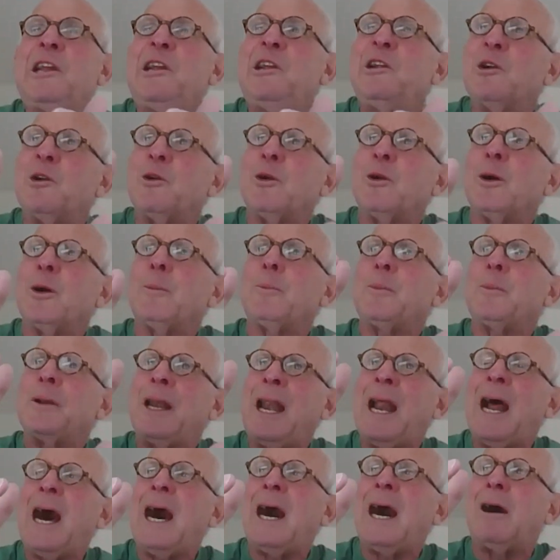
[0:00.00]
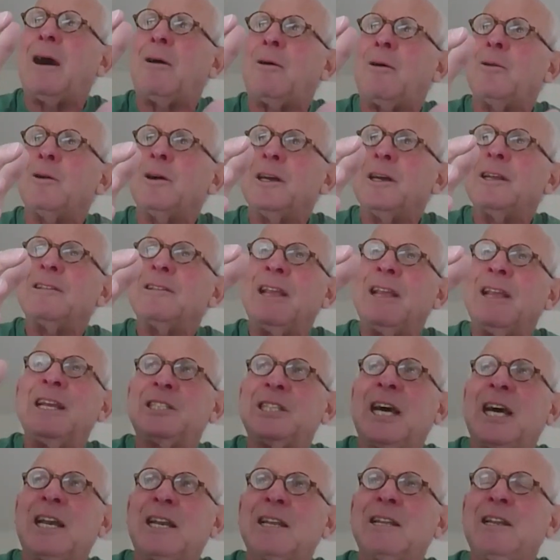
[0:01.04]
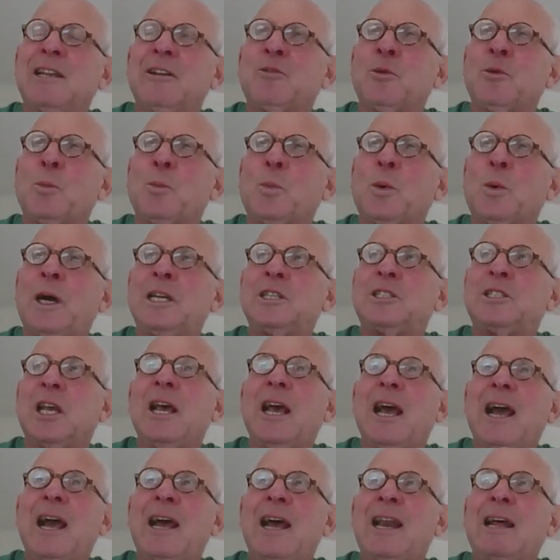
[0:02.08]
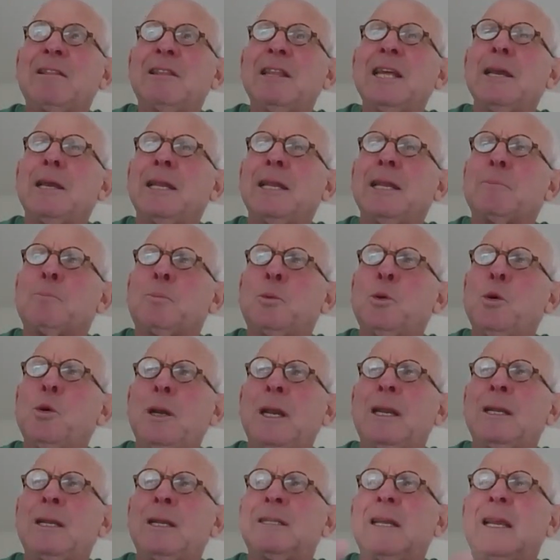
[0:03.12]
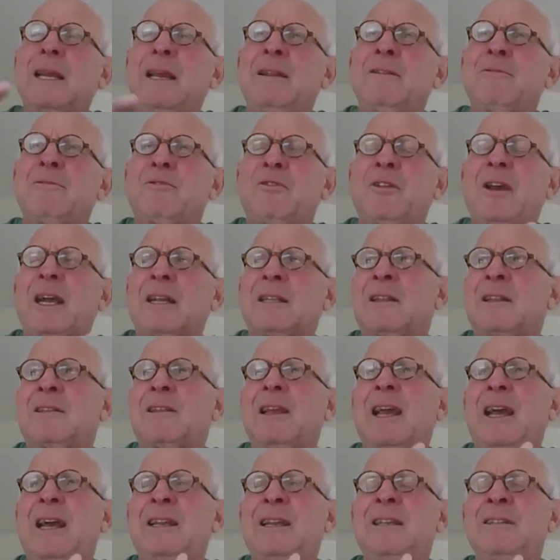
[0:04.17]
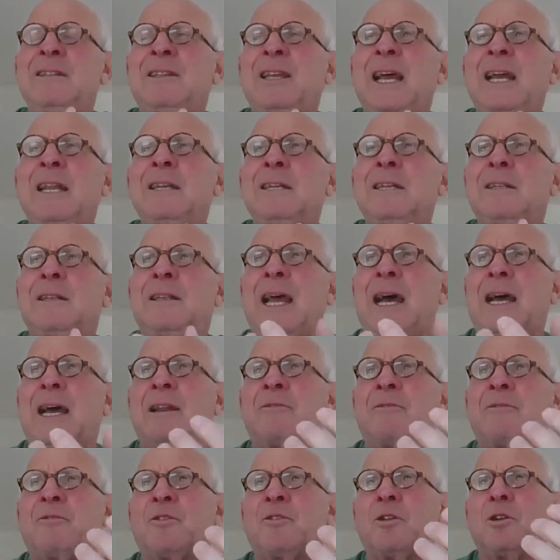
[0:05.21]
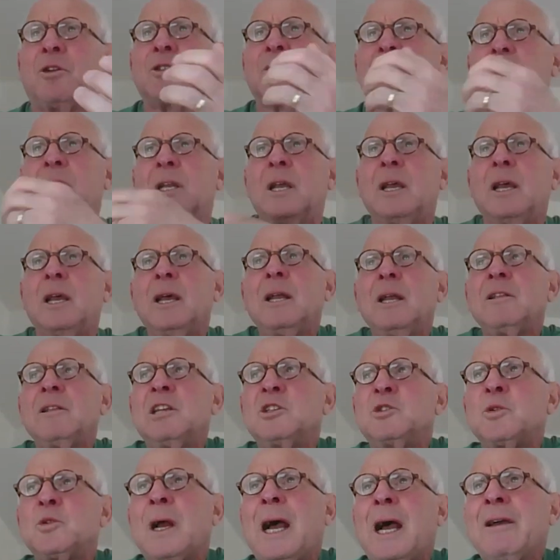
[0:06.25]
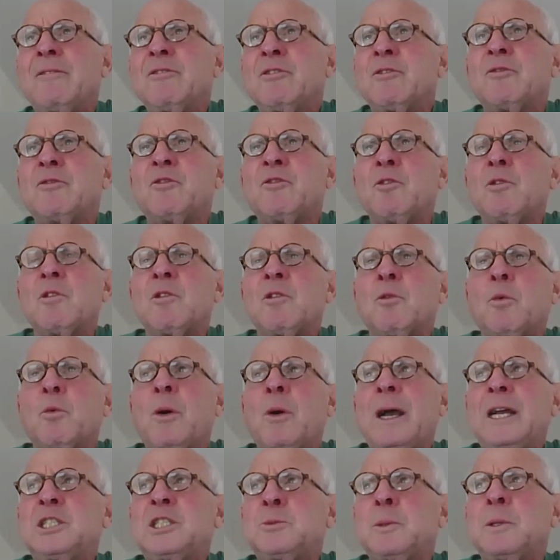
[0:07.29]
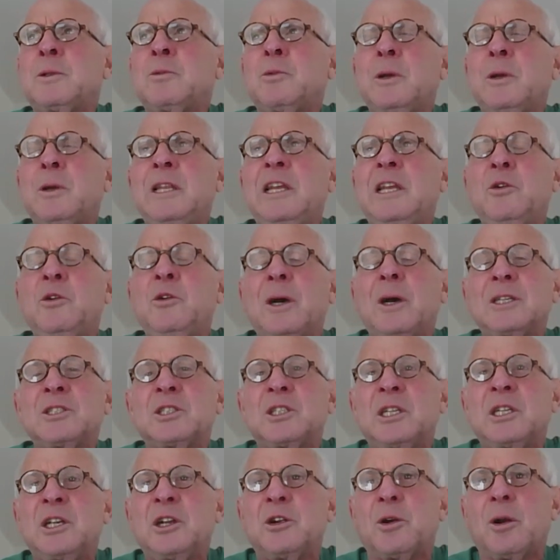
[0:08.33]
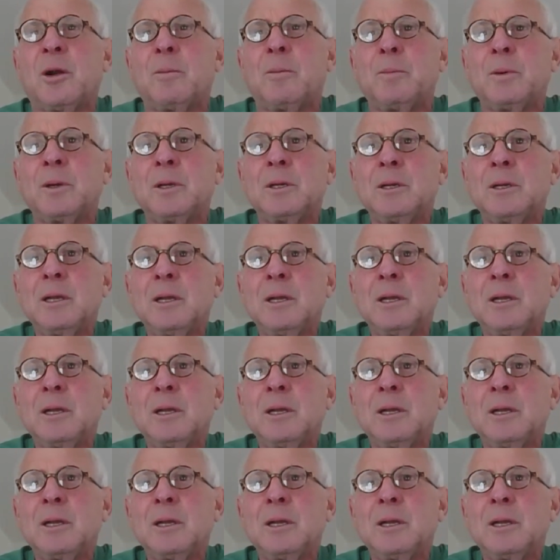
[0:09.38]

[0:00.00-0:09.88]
Europe now takes on a different place. And I think that Putin had, in fact, had intended that at first, to drive a further wedge between the US and Europe.